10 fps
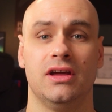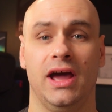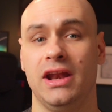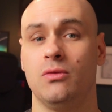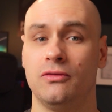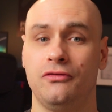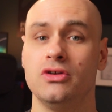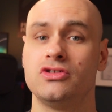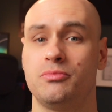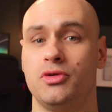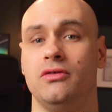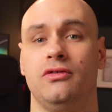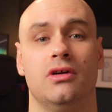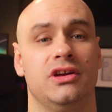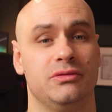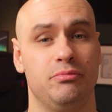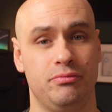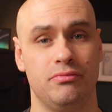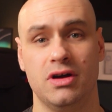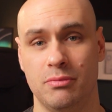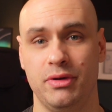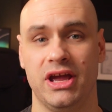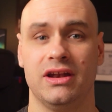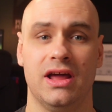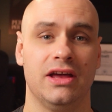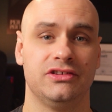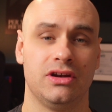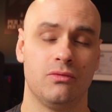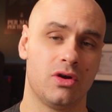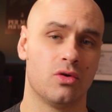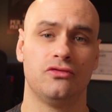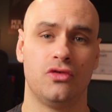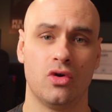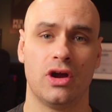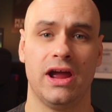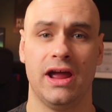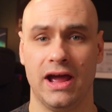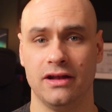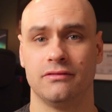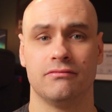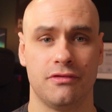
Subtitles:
and it will future-proof you as a bit, as it records 4K at